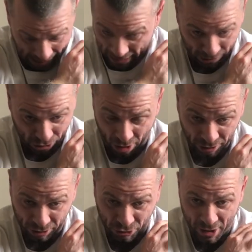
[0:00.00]
and just
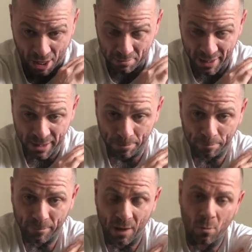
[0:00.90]
concentrate on me
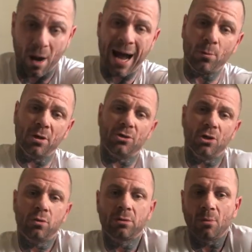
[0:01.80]
and what I want to
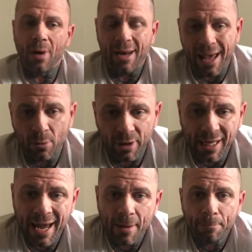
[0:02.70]
do and where I want to
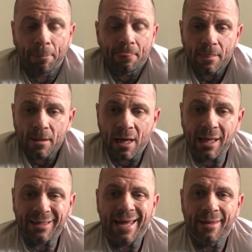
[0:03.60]
get, and
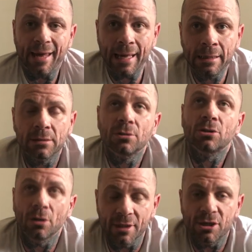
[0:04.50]
I'll get there.
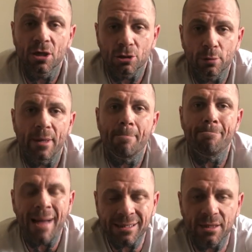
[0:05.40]
So this year's going to be a
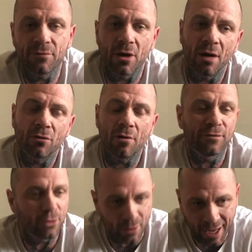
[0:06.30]
massive year. I've got a
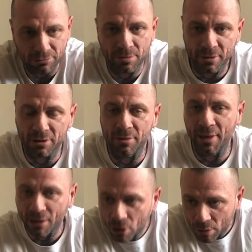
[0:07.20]
few announcements to
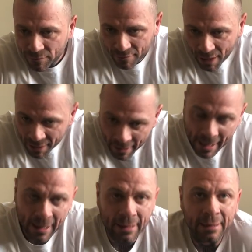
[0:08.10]
make, hopefully,
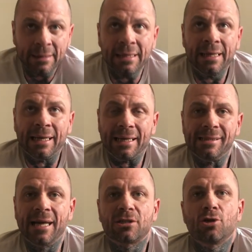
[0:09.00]
in the
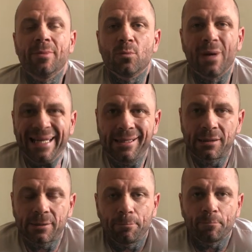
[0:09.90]
next coming
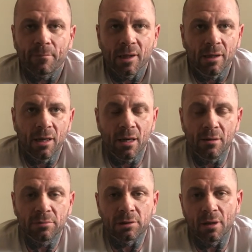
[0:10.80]
weeks.
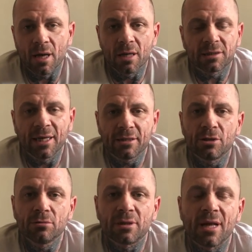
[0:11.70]
So yeah, stay
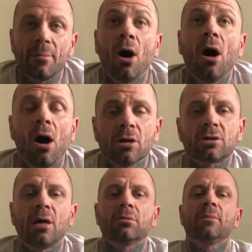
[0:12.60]
tuned to them.
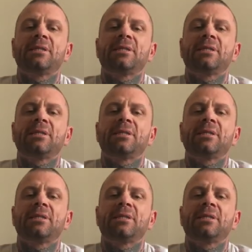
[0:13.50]
Also, I'm going to be